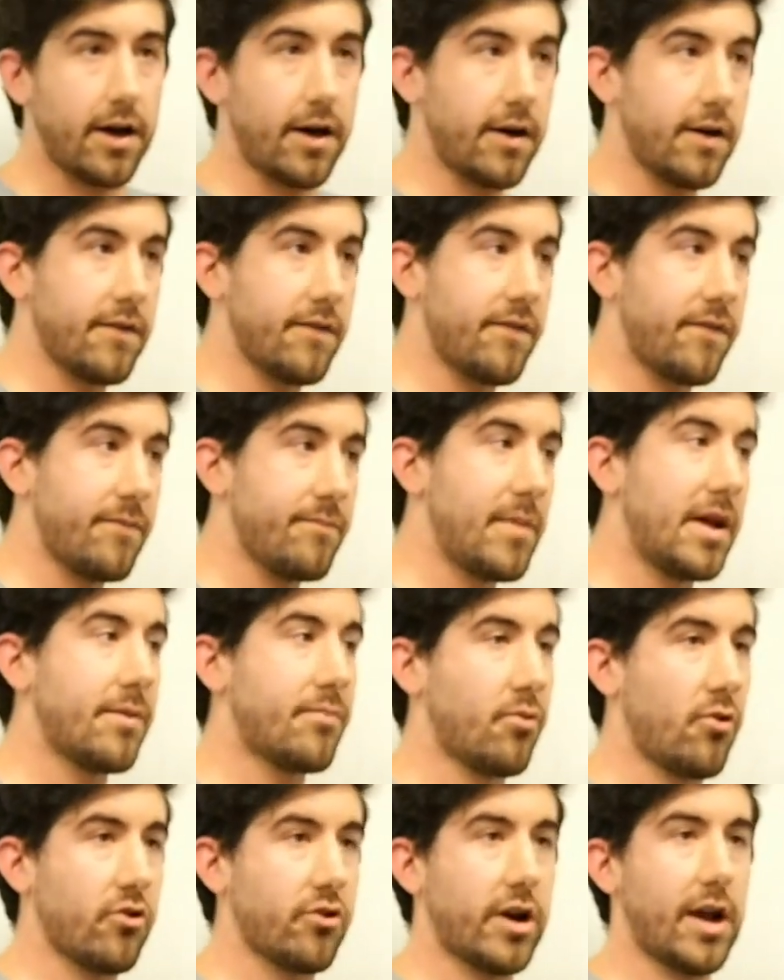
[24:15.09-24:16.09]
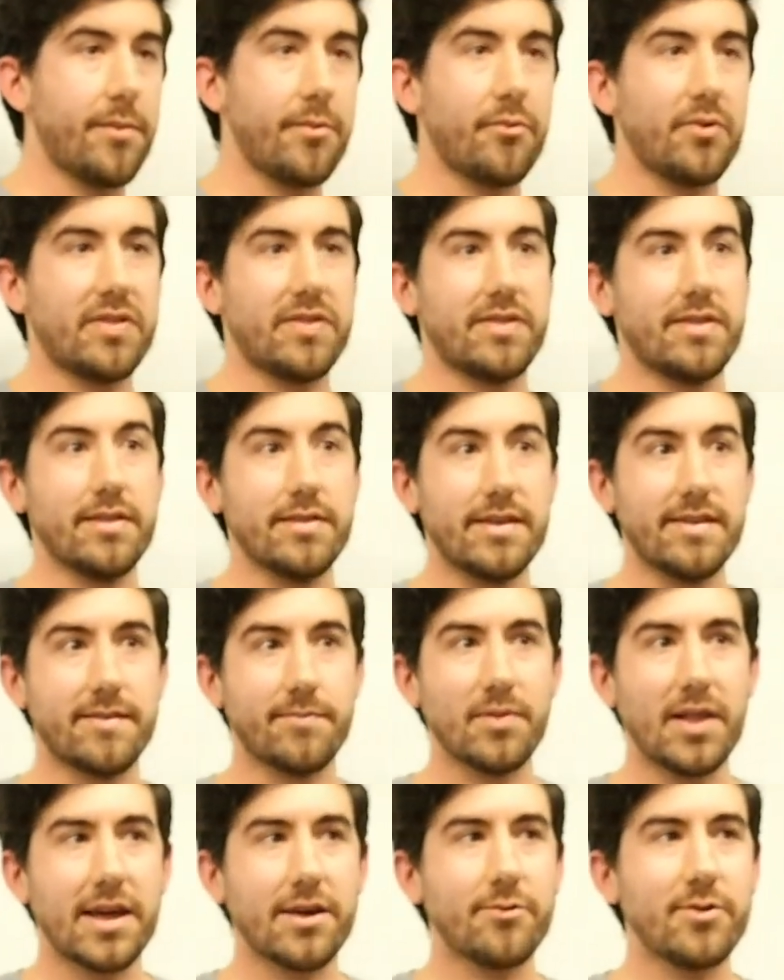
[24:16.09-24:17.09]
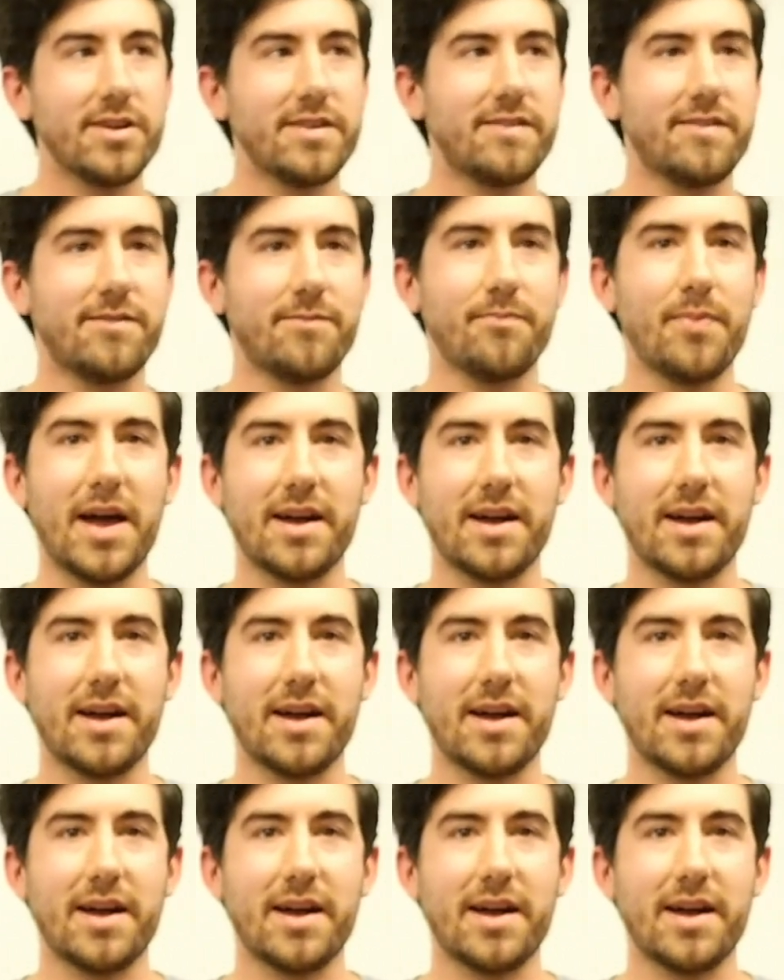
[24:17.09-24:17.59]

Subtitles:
of metaprogramming with the Lisp language,